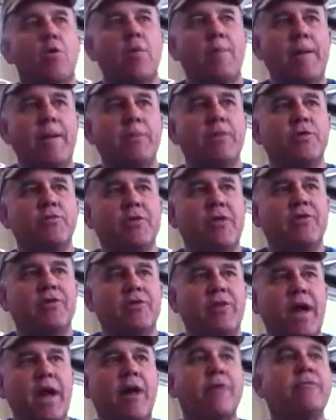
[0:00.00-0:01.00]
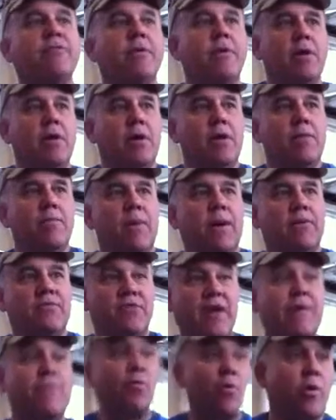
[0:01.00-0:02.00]
we'll be able to treat staph, but
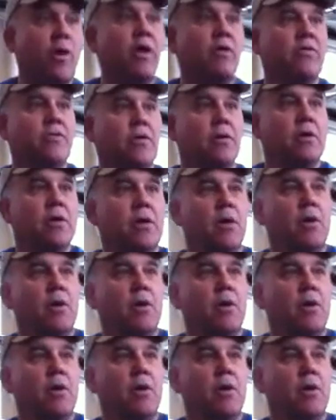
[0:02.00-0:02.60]
Staph aureus,